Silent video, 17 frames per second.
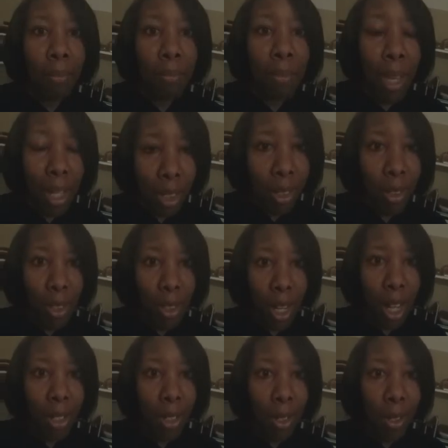medical
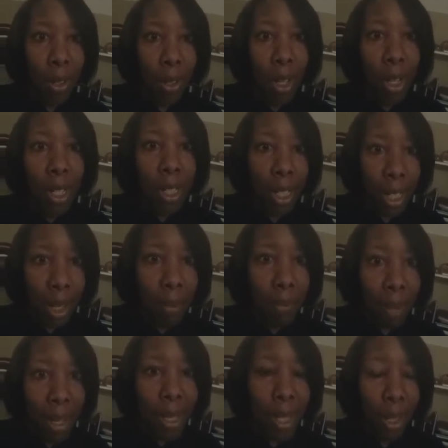doctor to
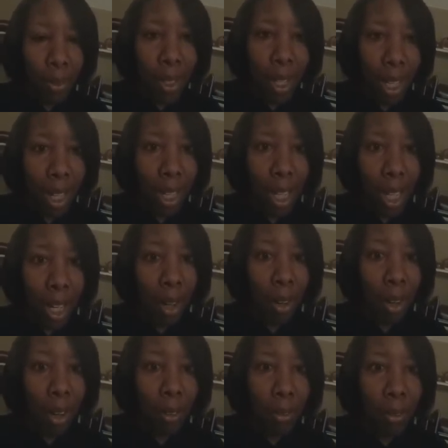get myself taken
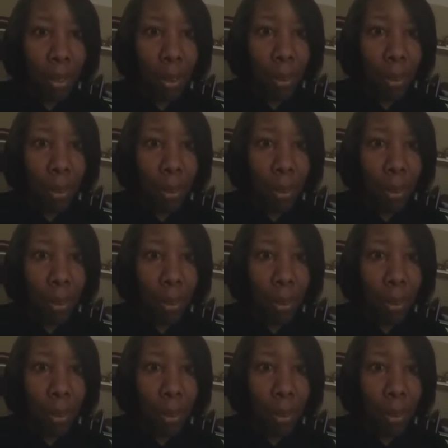care of